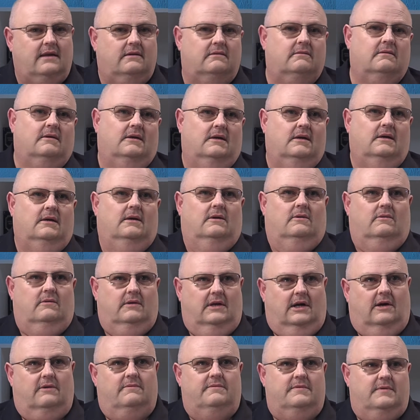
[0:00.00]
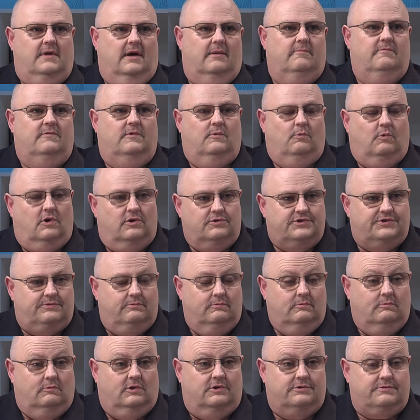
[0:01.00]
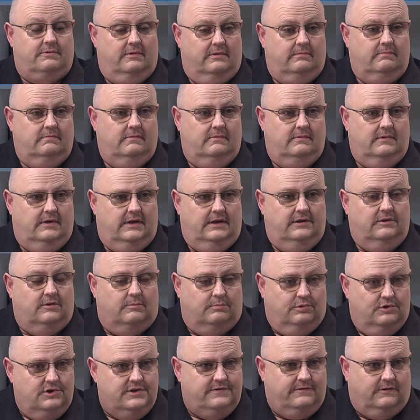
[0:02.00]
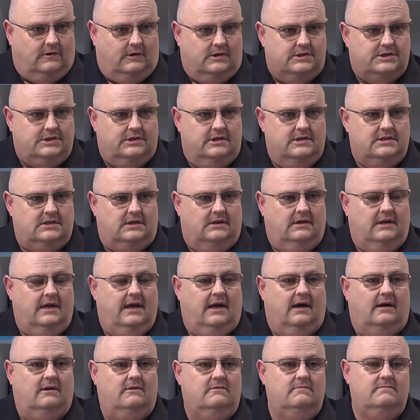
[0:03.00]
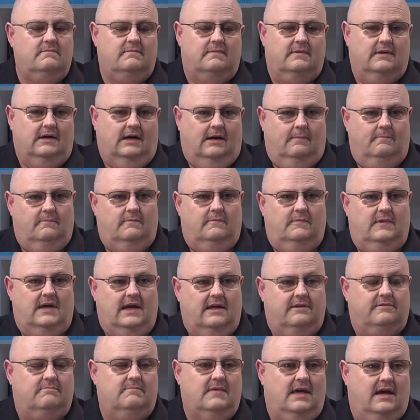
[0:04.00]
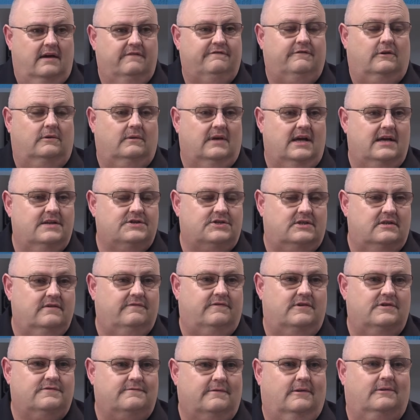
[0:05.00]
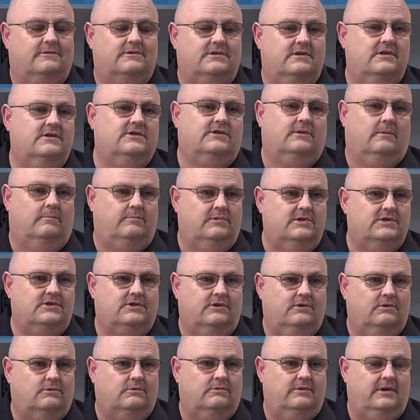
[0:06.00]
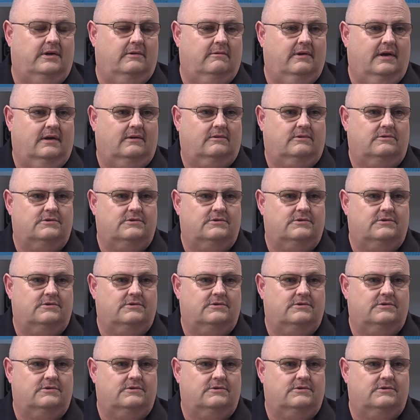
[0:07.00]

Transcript: And, you know, whilst we're in the bushfire season now, our CFS volunteers are busy all year round